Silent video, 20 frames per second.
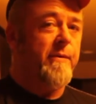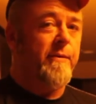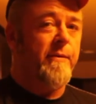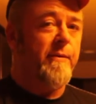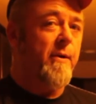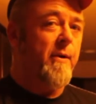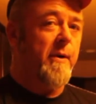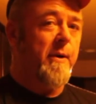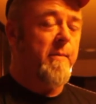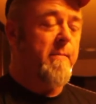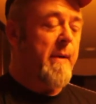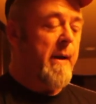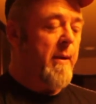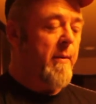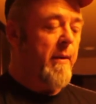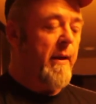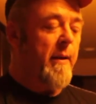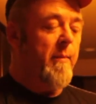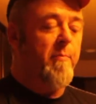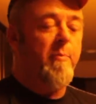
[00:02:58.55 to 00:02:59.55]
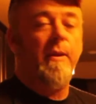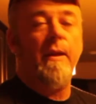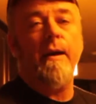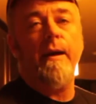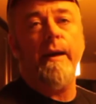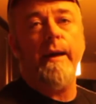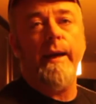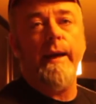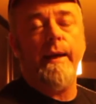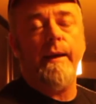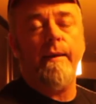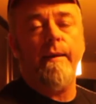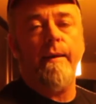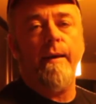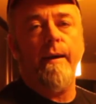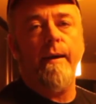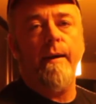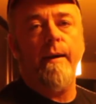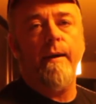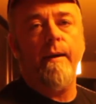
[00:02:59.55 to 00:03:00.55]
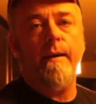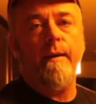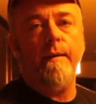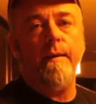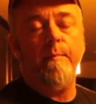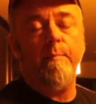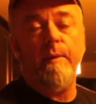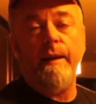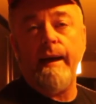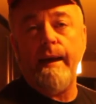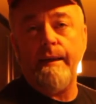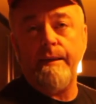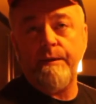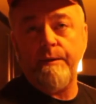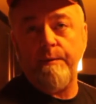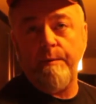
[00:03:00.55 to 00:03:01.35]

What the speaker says: talking about applying the plaster.